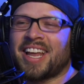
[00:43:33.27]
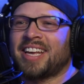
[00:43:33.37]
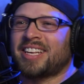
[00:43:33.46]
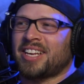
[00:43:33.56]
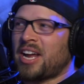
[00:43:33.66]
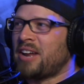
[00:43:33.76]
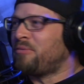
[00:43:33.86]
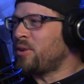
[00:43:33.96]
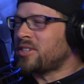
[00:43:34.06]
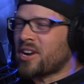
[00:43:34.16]
Like,
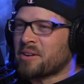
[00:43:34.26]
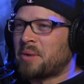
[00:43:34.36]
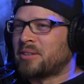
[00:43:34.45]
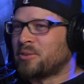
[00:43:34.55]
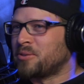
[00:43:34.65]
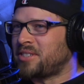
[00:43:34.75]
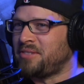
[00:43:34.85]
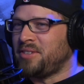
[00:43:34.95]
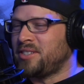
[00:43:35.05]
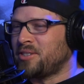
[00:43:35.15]
if we're talking about those
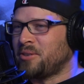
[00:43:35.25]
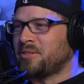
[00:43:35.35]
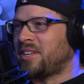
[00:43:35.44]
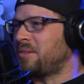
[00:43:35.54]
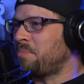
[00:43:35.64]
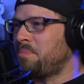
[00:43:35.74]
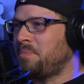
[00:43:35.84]
TV shows like